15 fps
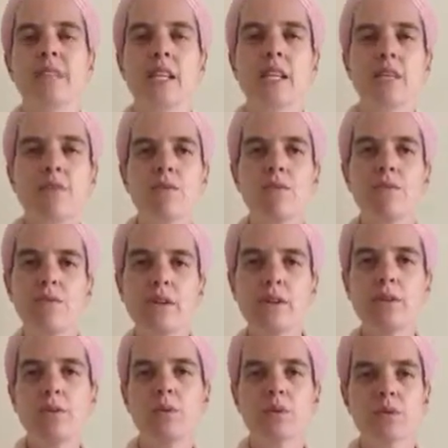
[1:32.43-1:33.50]
And then
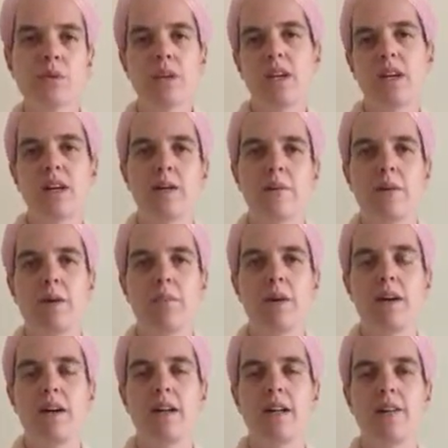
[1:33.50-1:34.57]
feel what's going on in my
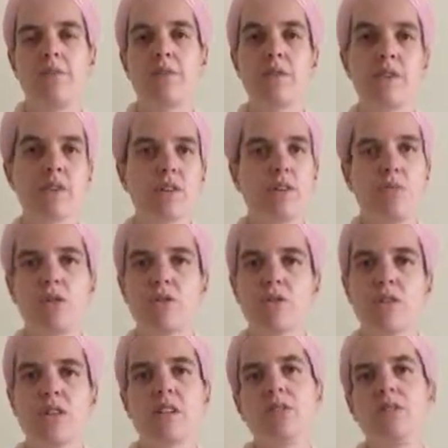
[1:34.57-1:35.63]
body. Feel the
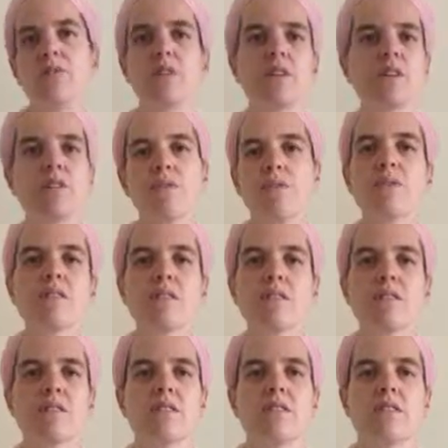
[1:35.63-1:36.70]
emotion and feel the
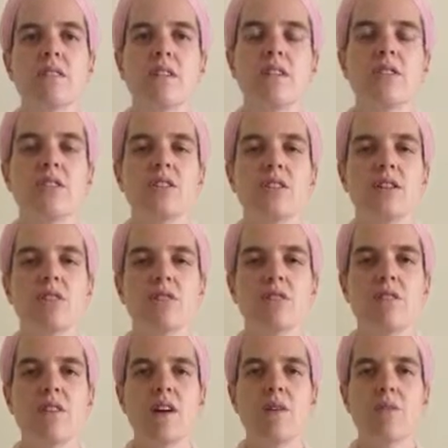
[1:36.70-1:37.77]
physical sensation that goes
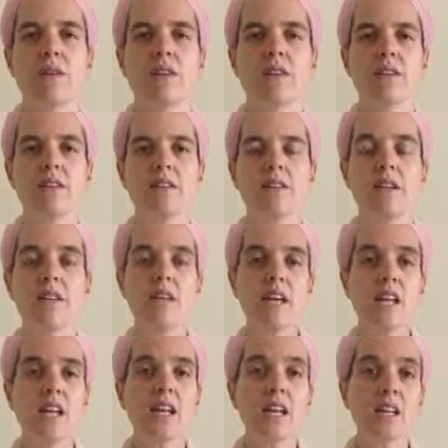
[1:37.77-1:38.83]
along with it. And
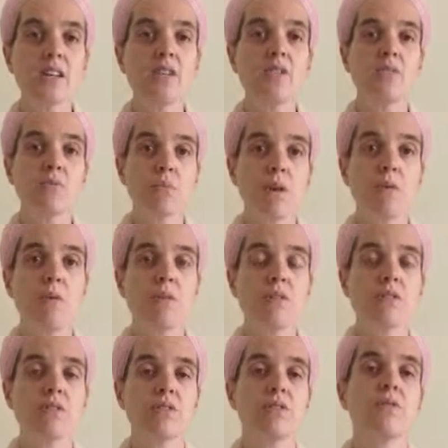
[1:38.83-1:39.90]
then I can use my
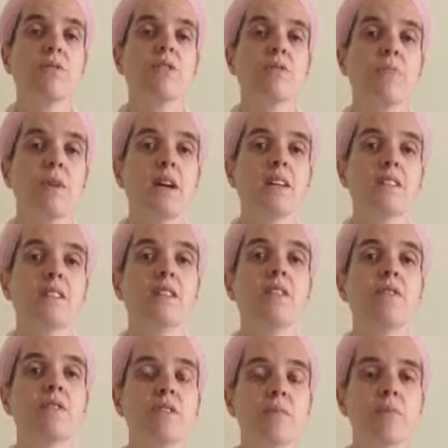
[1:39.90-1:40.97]
words to express
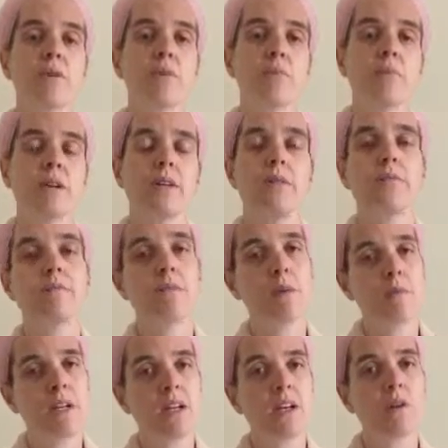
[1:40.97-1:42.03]
if it's appropriate.
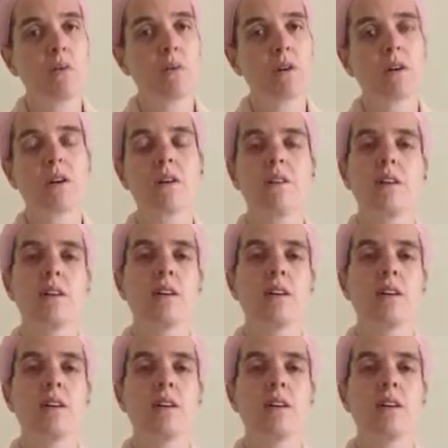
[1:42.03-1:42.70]
Maybe not at work